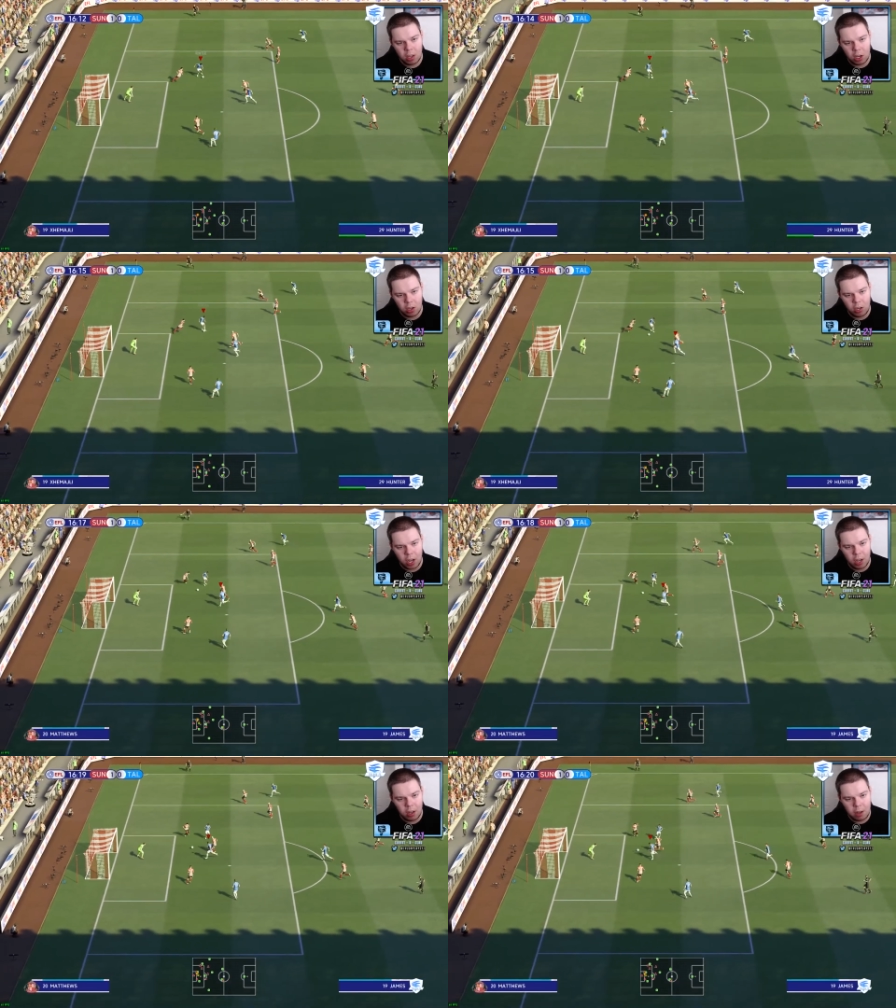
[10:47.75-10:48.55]

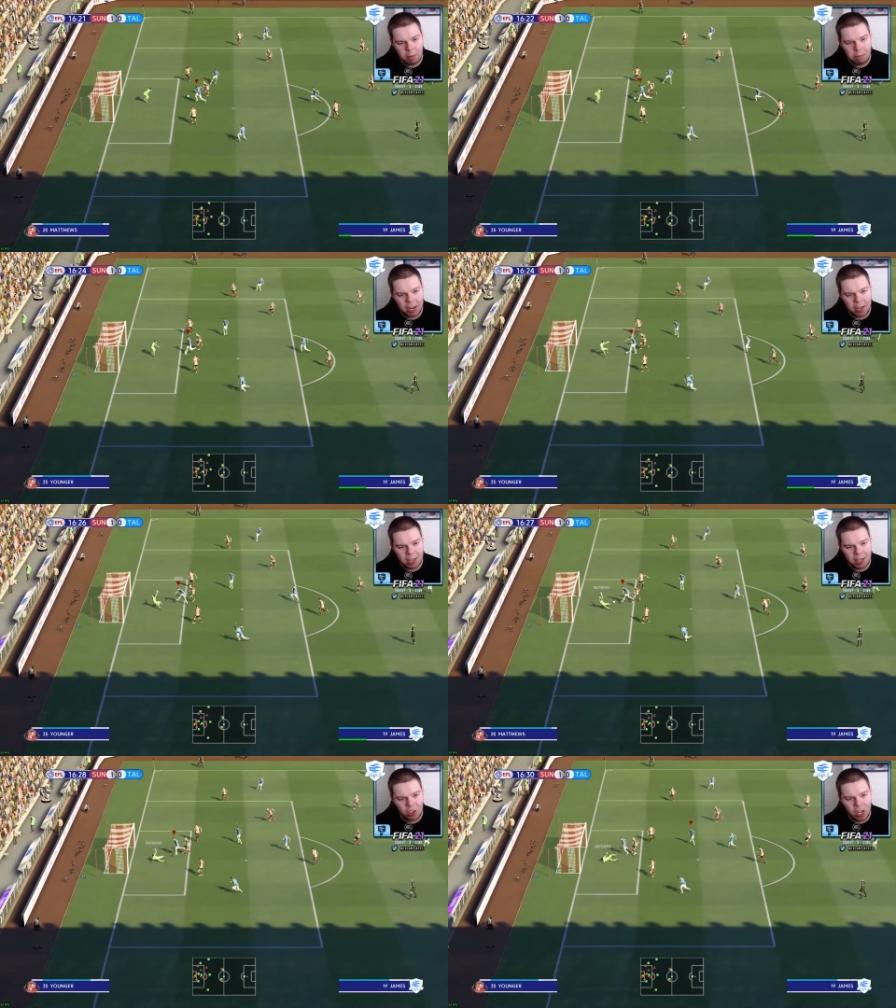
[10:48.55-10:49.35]
Hunter. Back
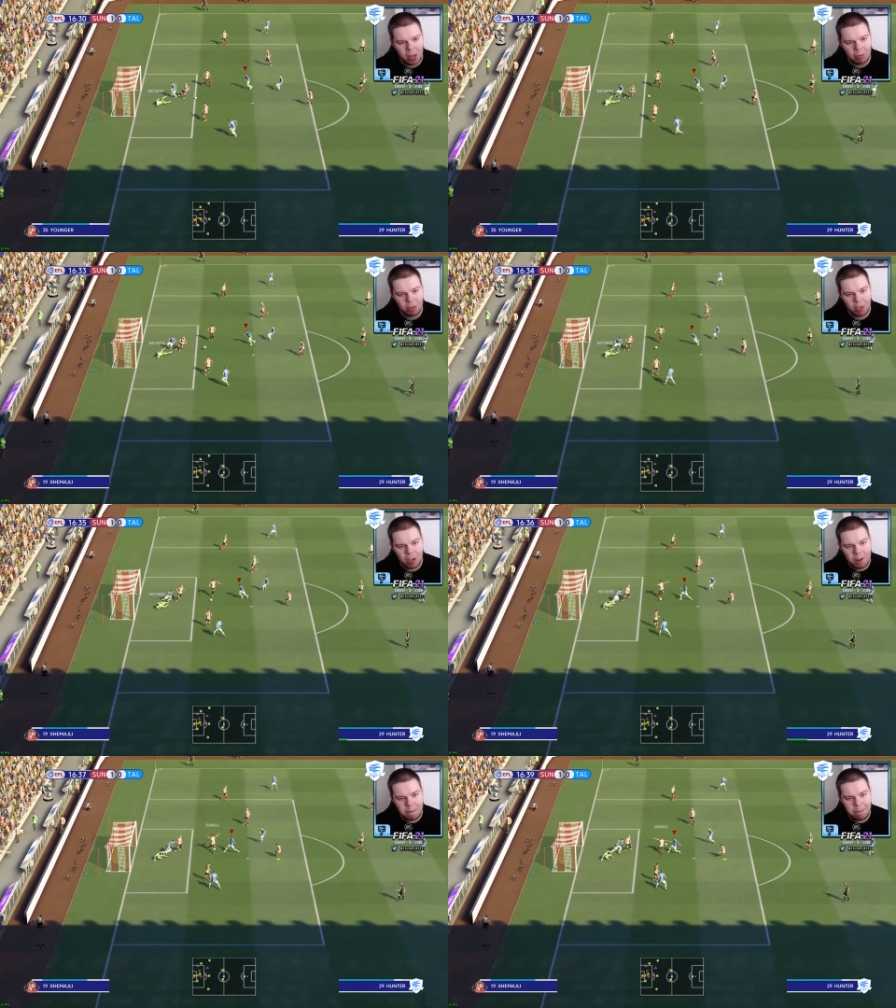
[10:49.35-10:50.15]
into James.
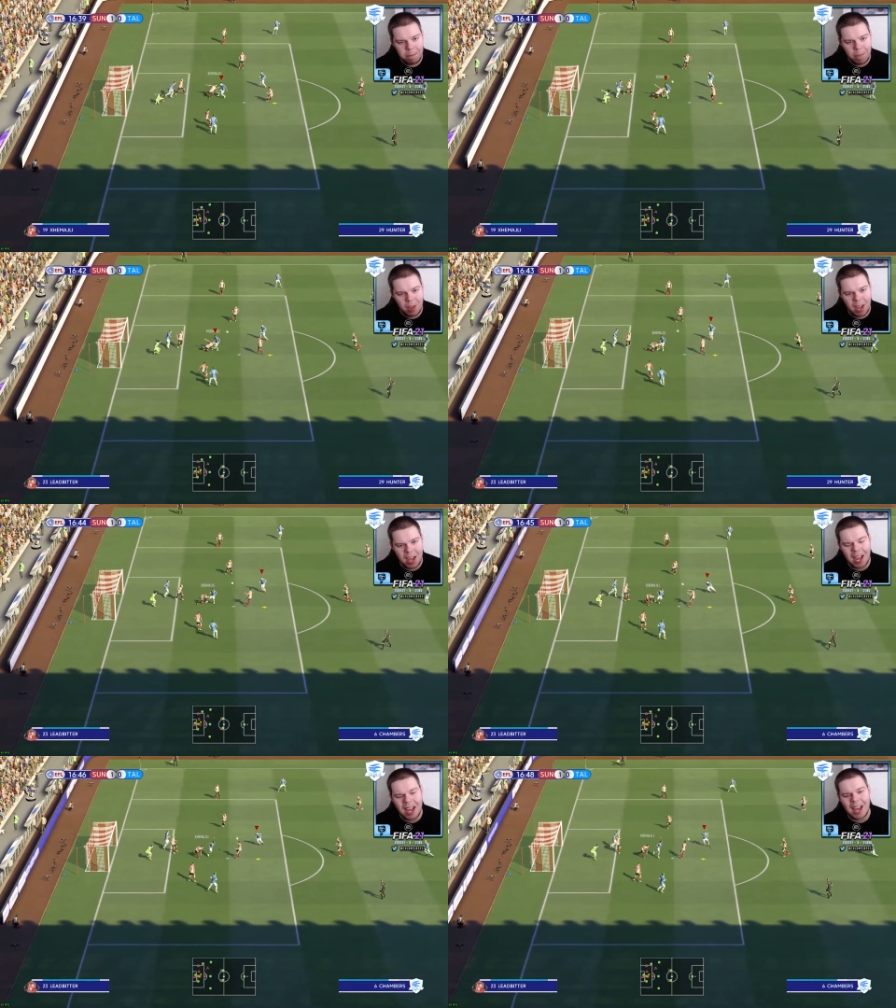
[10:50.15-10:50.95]

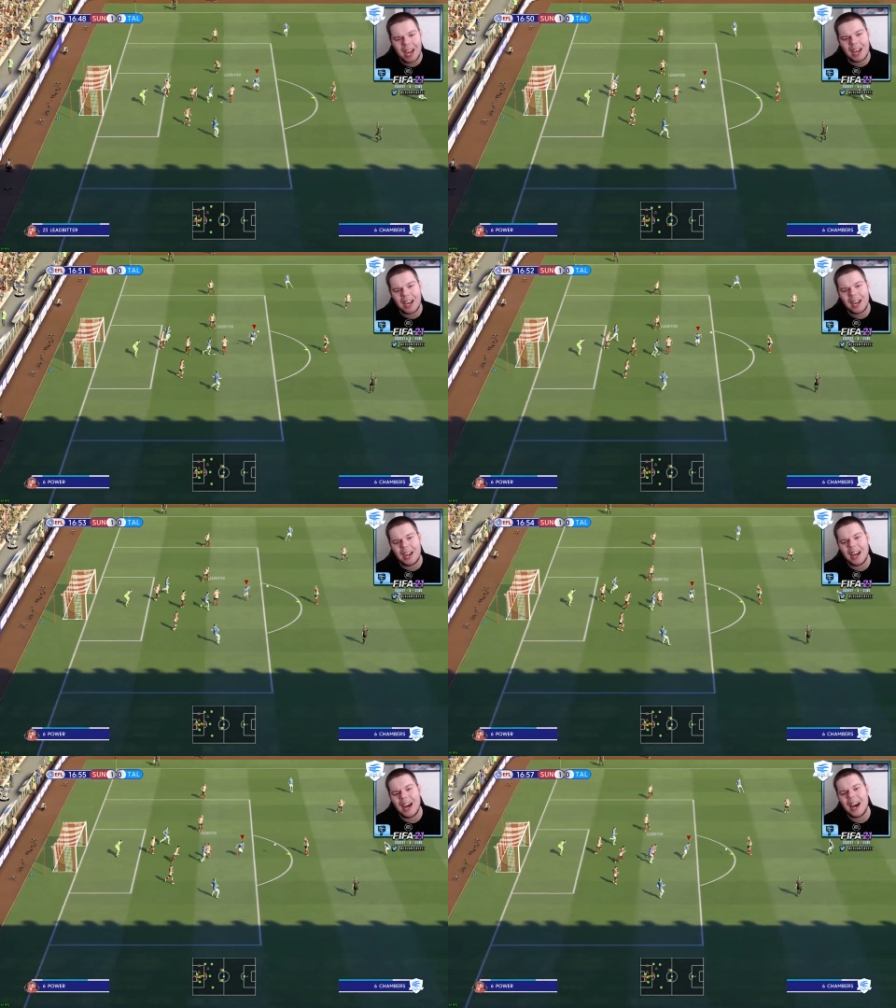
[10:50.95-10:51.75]

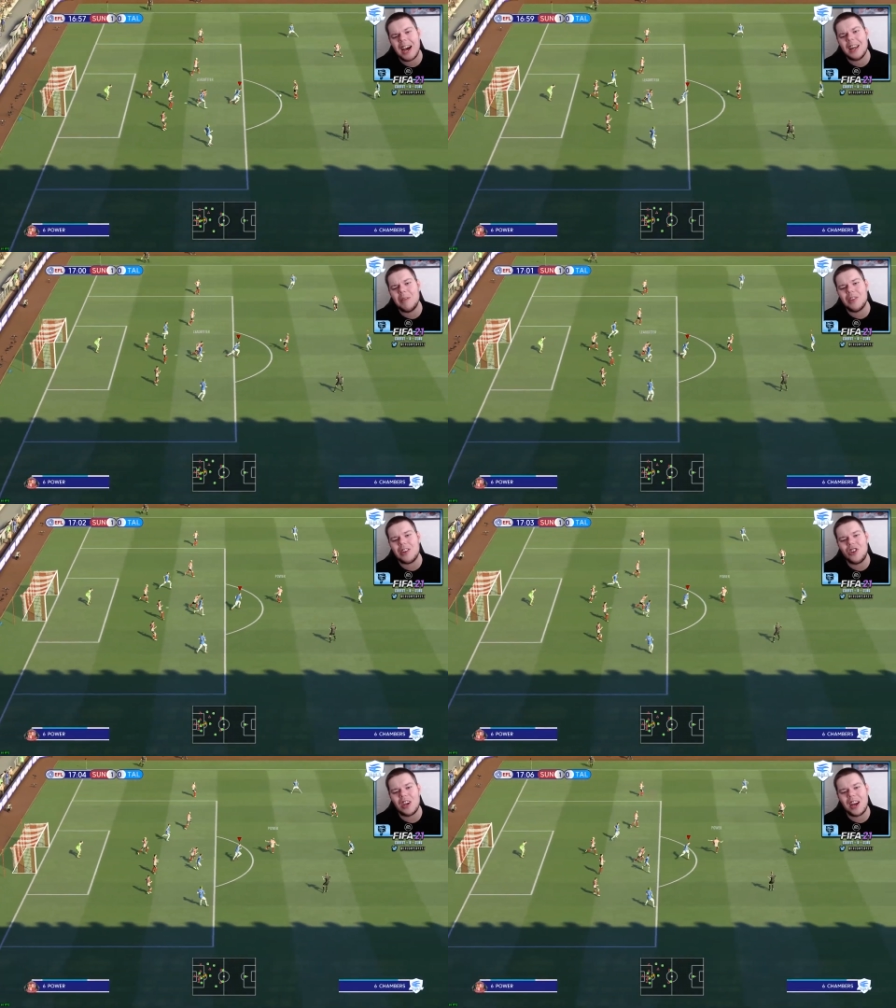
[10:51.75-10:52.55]
Ah, that was a
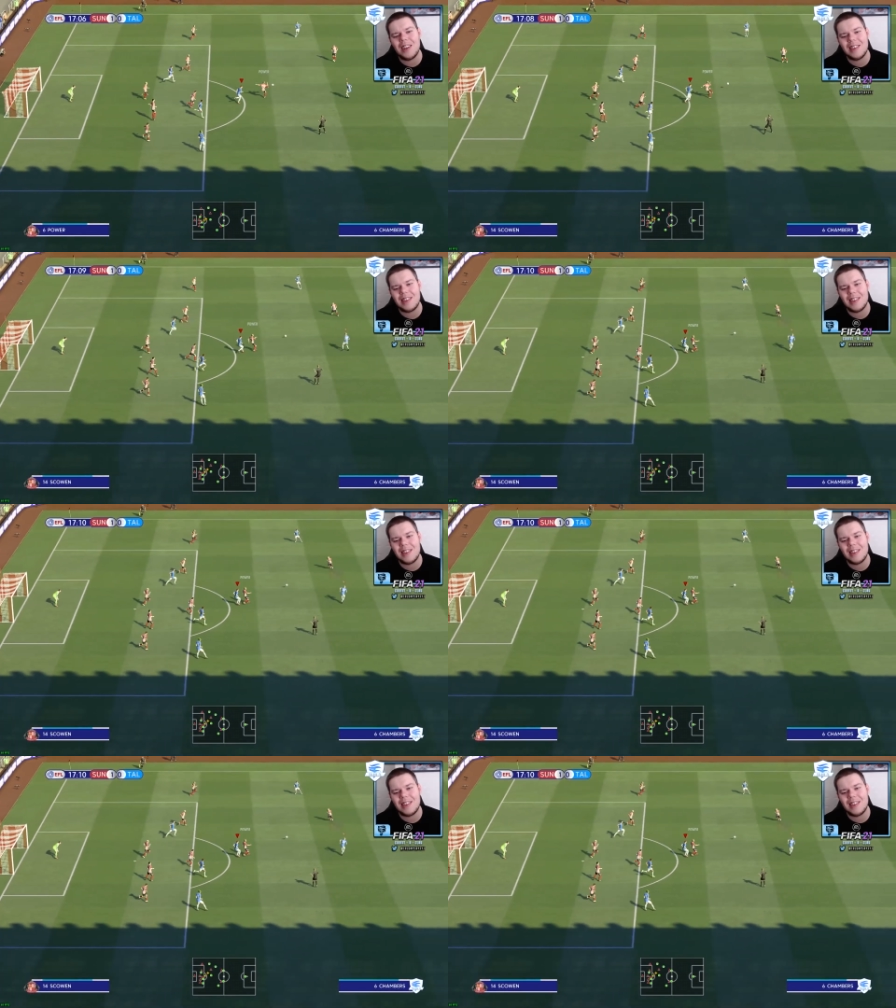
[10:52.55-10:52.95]
chance.